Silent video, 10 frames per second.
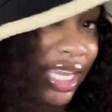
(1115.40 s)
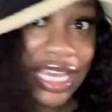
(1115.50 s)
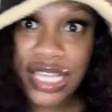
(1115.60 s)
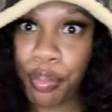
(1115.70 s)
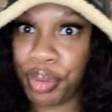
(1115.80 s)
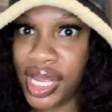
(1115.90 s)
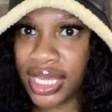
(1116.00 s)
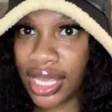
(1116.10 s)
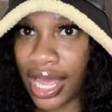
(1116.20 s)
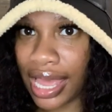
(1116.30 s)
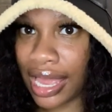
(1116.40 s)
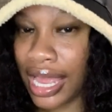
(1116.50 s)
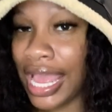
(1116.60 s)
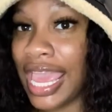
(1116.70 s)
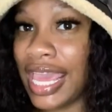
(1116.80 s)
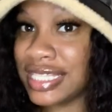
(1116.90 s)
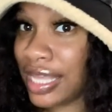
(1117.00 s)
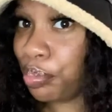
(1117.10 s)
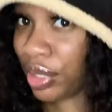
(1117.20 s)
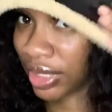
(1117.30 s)
It's a bucket hat. It's
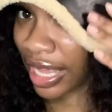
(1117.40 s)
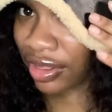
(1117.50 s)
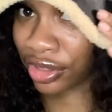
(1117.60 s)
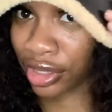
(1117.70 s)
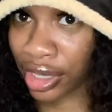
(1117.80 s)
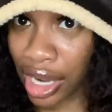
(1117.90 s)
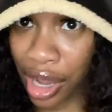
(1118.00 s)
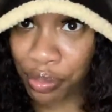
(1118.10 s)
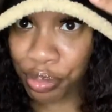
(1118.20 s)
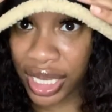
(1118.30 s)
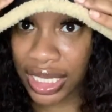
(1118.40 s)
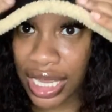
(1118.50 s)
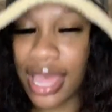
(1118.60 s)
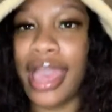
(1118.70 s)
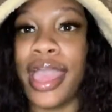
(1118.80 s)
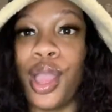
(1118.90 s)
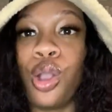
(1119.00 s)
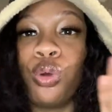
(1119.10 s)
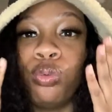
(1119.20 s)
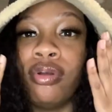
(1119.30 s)
a pleather bucket hat
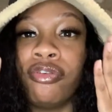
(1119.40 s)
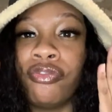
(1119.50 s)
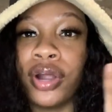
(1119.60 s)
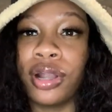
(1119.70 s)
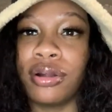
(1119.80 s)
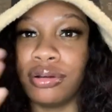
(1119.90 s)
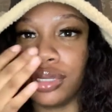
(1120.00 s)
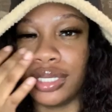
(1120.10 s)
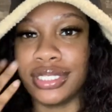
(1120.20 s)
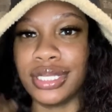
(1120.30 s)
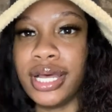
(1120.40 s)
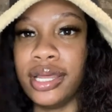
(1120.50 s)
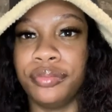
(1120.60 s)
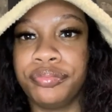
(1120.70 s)
with fur on the inside.